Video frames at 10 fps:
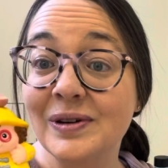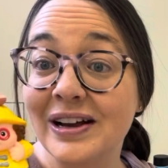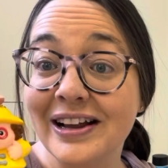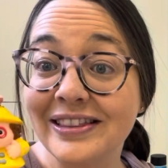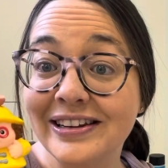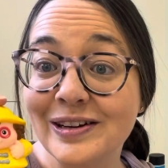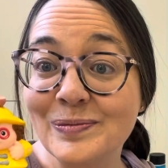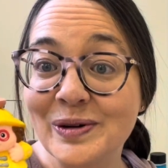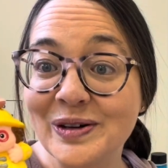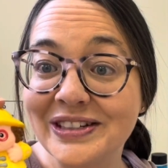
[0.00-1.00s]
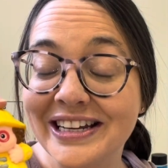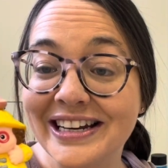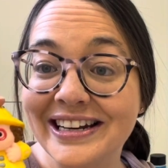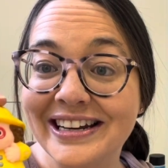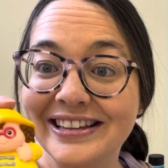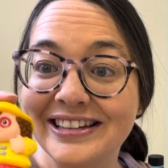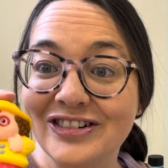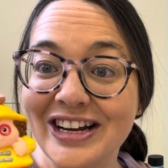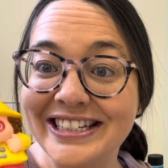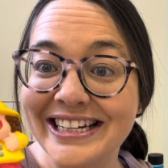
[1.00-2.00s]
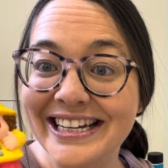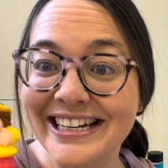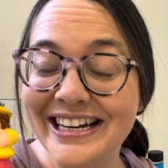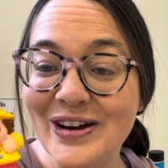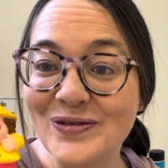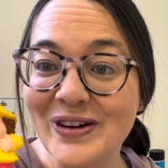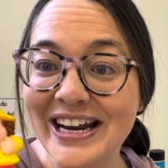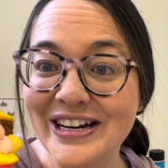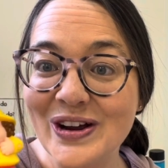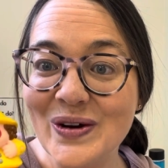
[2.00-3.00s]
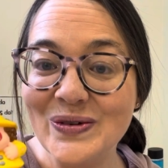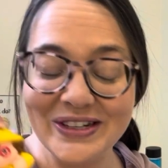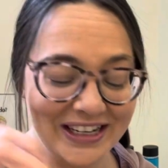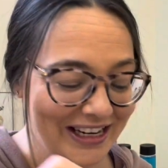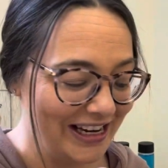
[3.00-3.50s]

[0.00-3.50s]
a little person dressed in a raincoat,